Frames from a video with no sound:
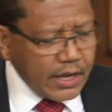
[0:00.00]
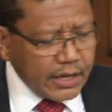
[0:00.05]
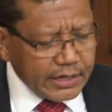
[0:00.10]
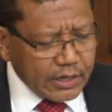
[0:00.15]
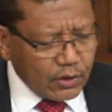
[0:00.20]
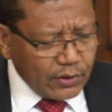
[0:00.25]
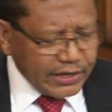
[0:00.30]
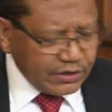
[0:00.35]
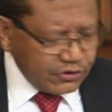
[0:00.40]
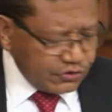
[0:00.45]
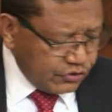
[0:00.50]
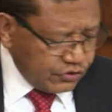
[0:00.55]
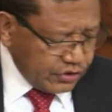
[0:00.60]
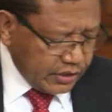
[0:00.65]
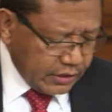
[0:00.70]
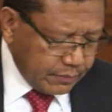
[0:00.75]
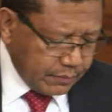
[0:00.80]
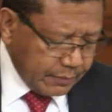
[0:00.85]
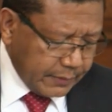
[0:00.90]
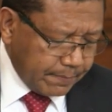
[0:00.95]
Now, ladies and
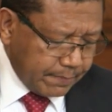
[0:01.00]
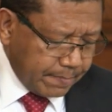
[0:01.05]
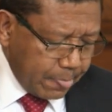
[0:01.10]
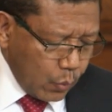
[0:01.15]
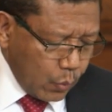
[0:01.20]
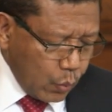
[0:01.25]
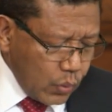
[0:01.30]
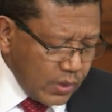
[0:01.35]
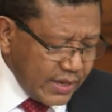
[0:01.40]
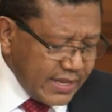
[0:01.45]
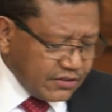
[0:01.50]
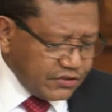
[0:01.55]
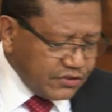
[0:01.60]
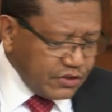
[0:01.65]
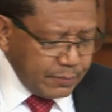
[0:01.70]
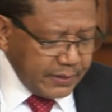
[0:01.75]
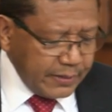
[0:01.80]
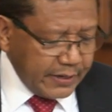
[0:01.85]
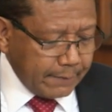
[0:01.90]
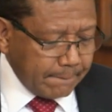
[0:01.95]
gentlemen, what does
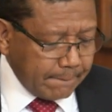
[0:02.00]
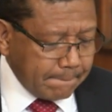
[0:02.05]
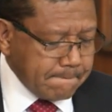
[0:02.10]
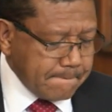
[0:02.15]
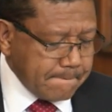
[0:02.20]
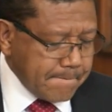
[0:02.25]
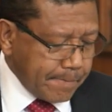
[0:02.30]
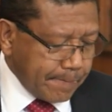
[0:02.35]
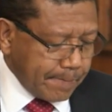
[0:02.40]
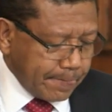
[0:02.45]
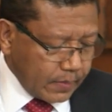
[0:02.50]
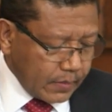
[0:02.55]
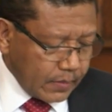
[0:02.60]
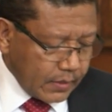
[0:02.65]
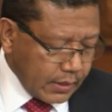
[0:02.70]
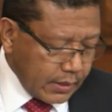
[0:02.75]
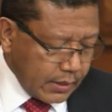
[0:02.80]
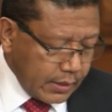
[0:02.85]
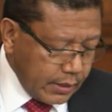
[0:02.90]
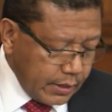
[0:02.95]
it mean?
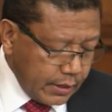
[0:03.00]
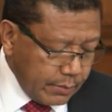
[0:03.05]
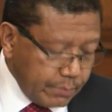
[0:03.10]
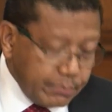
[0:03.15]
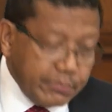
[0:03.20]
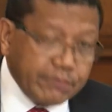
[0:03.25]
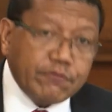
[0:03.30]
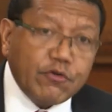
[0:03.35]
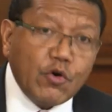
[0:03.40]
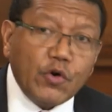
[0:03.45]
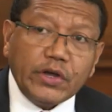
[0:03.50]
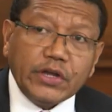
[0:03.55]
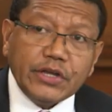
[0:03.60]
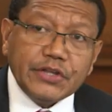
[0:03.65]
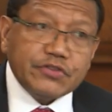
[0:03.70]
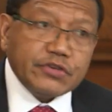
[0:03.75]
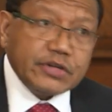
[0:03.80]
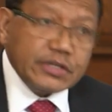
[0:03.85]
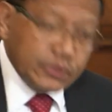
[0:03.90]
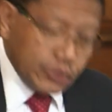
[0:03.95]
Before
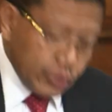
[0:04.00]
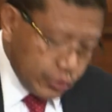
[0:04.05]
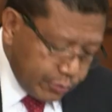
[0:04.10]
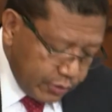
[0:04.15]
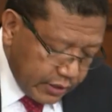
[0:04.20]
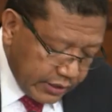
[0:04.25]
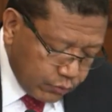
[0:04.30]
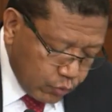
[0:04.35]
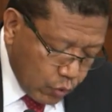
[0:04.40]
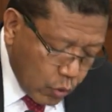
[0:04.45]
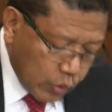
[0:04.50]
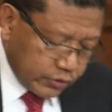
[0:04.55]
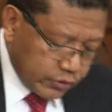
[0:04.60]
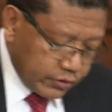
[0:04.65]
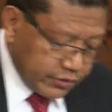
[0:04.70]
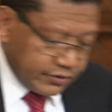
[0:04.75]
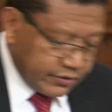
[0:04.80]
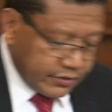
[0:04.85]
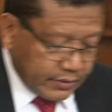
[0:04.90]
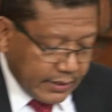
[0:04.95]
entering turbulent
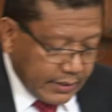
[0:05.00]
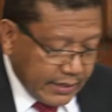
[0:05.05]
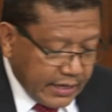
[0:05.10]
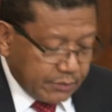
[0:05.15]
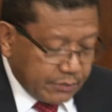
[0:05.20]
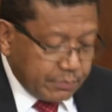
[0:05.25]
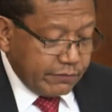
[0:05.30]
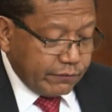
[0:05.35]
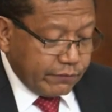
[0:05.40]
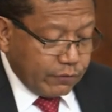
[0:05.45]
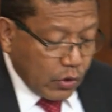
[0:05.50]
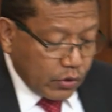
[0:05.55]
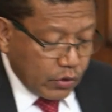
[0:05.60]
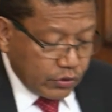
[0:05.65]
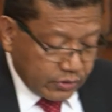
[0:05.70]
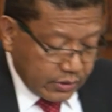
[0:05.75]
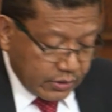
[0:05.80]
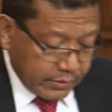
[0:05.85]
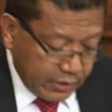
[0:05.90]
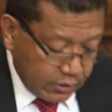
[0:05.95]
waters, let me
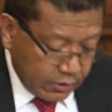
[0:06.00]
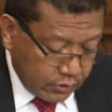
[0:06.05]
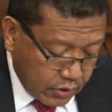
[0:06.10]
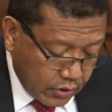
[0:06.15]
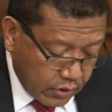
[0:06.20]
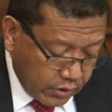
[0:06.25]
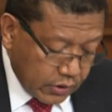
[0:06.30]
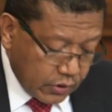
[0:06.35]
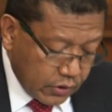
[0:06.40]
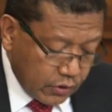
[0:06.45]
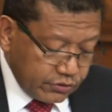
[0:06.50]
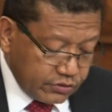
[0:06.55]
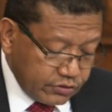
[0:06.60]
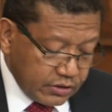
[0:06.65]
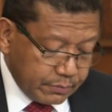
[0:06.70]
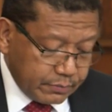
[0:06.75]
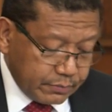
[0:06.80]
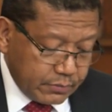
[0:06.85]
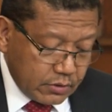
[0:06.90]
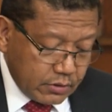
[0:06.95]
focus a bit on the
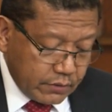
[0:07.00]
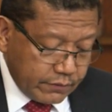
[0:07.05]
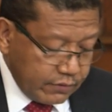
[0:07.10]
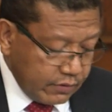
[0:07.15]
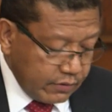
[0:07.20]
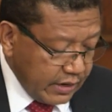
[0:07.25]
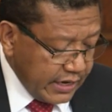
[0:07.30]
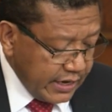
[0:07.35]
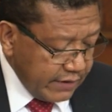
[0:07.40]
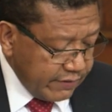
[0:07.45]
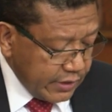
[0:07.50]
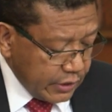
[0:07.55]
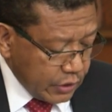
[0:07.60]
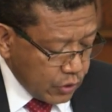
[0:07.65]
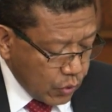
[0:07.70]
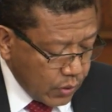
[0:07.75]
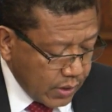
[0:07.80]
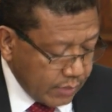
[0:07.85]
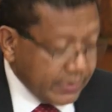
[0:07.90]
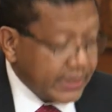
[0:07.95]
concept of leaving
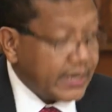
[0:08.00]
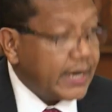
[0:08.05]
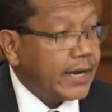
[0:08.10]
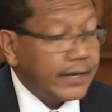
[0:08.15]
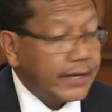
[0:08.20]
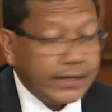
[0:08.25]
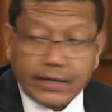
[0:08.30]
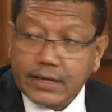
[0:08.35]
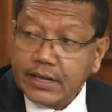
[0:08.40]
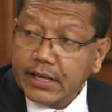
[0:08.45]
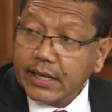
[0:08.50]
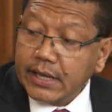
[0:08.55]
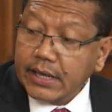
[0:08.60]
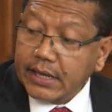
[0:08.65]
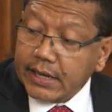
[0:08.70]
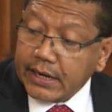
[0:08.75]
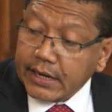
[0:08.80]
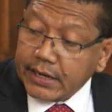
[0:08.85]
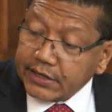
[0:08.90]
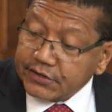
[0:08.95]
no one behind.
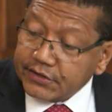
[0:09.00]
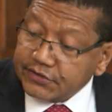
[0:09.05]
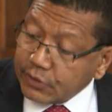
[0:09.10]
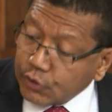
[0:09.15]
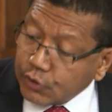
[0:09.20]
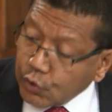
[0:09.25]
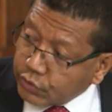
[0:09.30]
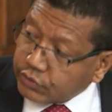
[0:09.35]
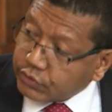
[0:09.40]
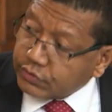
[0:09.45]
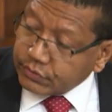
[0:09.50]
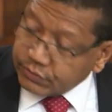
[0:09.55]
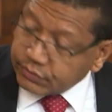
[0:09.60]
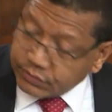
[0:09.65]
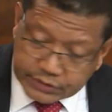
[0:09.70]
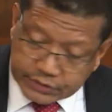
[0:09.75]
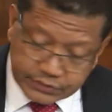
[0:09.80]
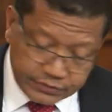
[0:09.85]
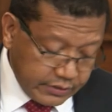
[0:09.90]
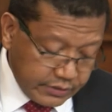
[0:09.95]
And I salute
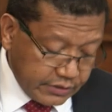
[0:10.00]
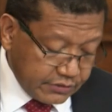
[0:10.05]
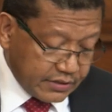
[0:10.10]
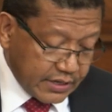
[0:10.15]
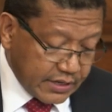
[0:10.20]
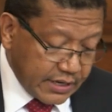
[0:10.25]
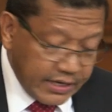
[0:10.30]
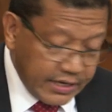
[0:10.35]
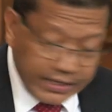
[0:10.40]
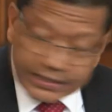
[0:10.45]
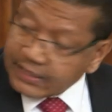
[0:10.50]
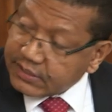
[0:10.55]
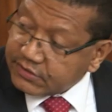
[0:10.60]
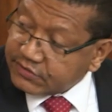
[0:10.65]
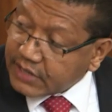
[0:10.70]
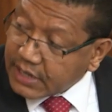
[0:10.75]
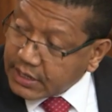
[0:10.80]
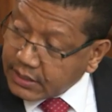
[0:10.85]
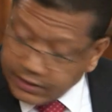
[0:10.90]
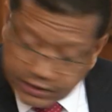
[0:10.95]
the study that
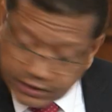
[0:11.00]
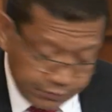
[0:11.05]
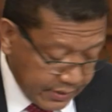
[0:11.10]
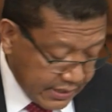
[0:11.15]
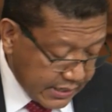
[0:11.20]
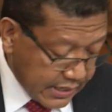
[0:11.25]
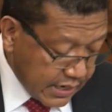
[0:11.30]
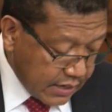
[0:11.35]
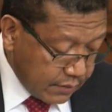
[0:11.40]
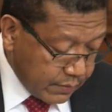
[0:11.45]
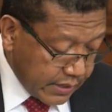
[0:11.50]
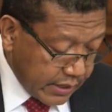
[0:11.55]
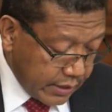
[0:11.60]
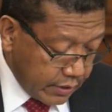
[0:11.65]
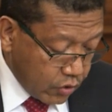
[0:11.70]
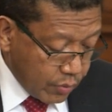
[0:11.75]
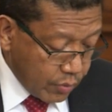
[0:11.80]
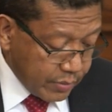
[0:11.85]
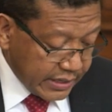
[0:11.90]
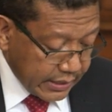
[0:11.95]
has been done by
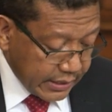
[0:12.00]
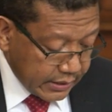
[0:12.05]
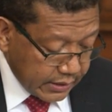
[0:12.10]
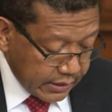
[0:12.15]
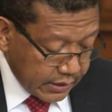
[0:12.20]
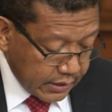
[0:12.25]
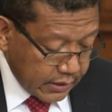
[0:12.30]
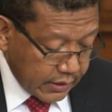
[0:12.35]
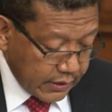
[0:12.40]
Romilly and